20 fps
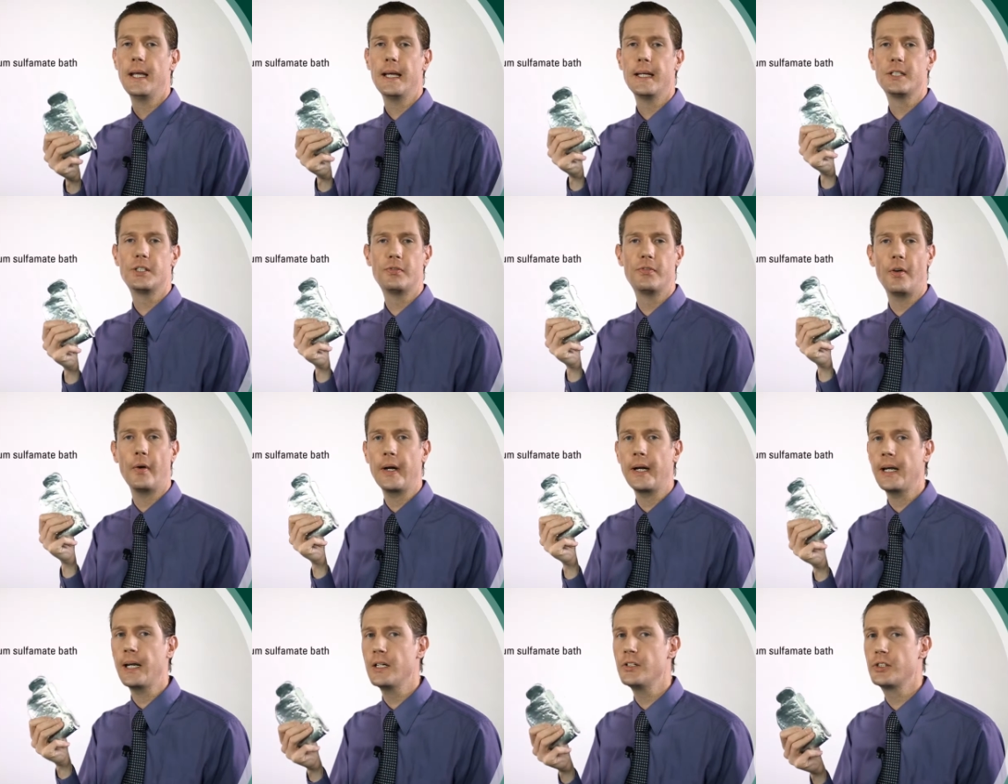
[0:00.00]
It's
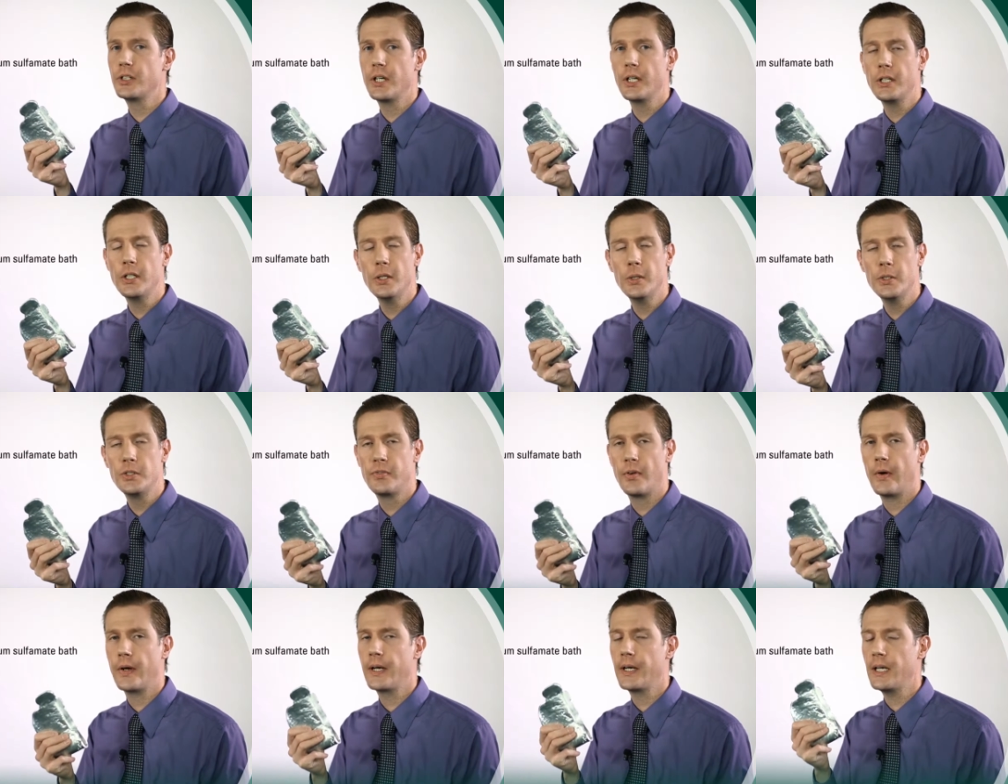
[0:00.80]
very easy to
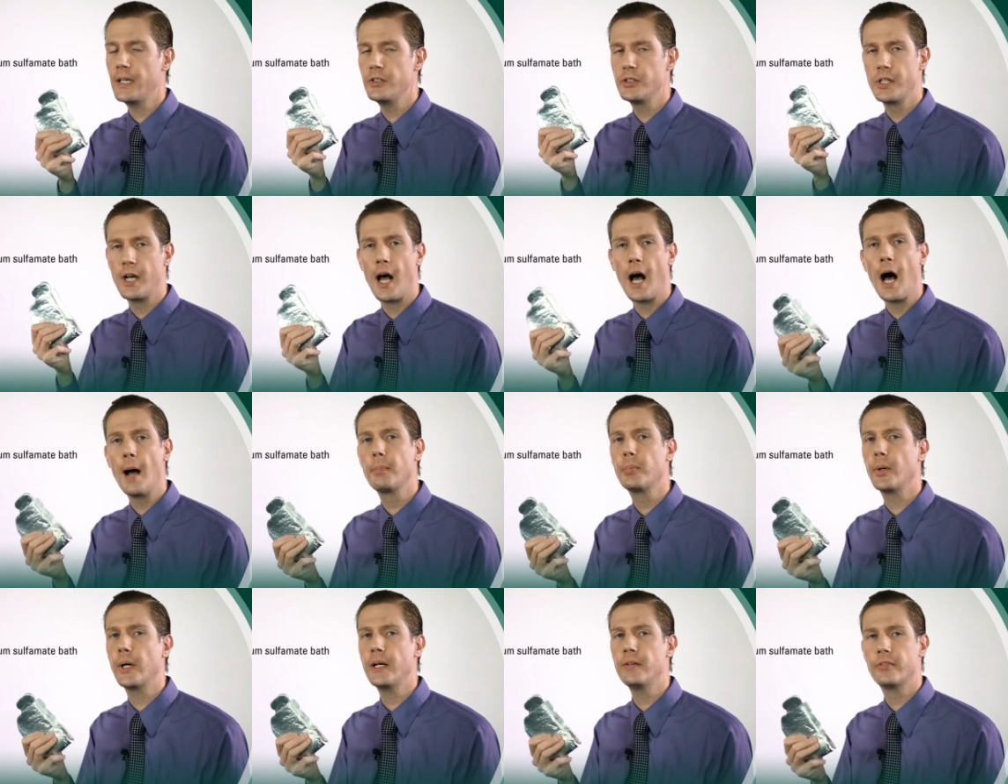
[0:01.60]
use, very easy to
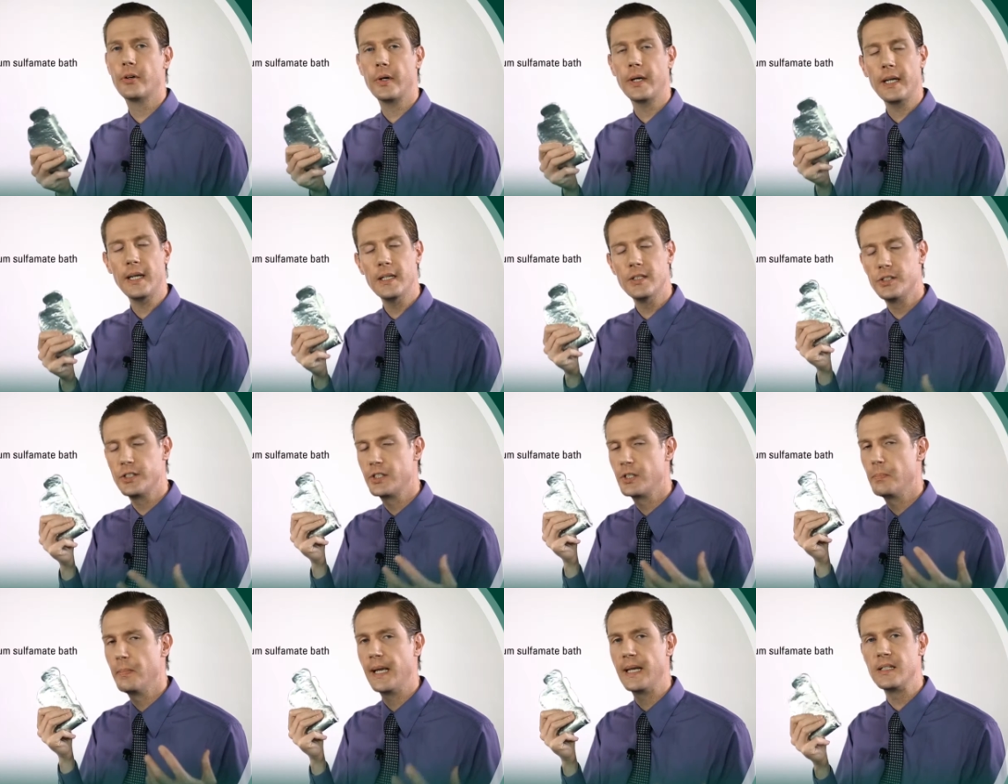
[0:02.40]
operate, very
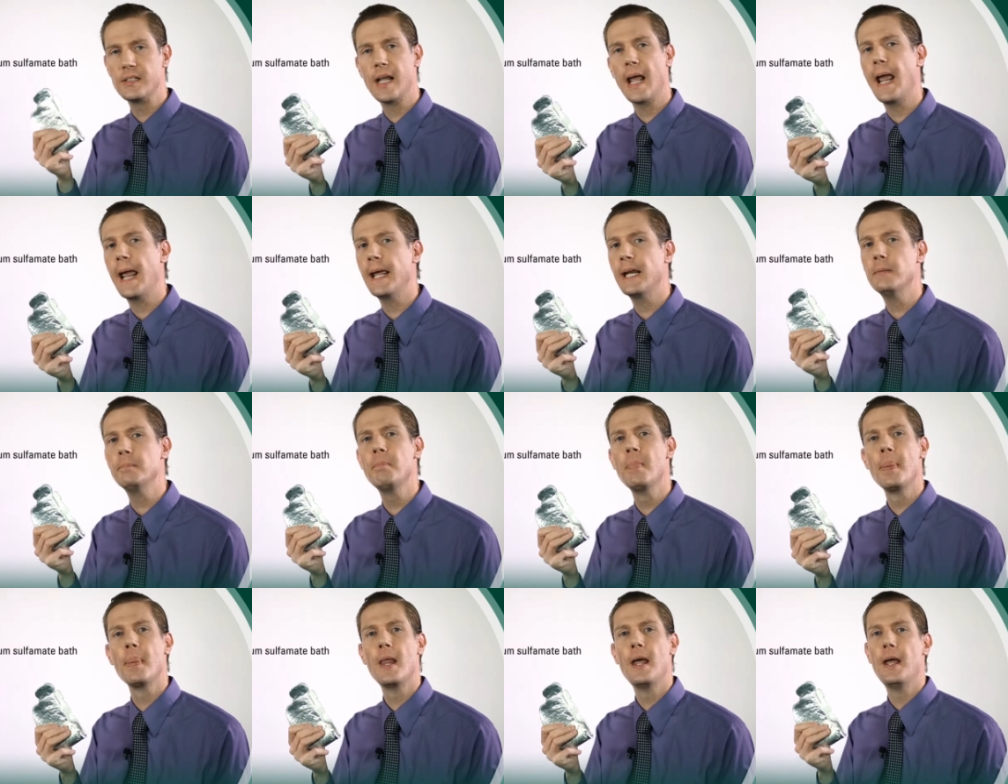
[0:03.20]
easy to
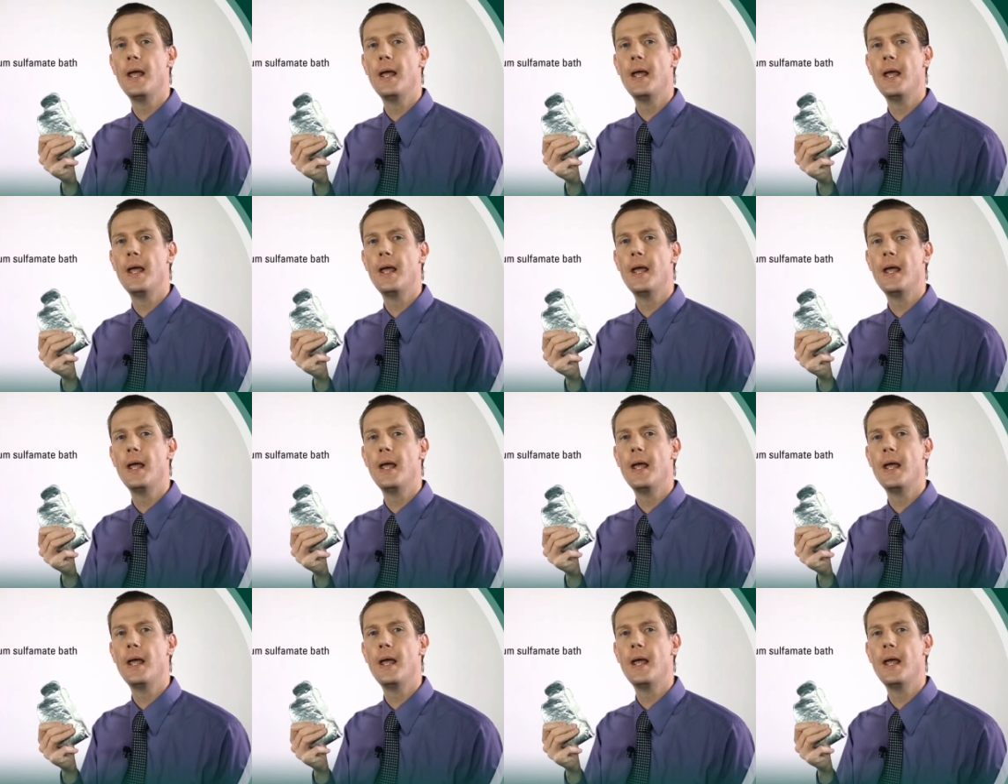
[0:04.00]
maintain.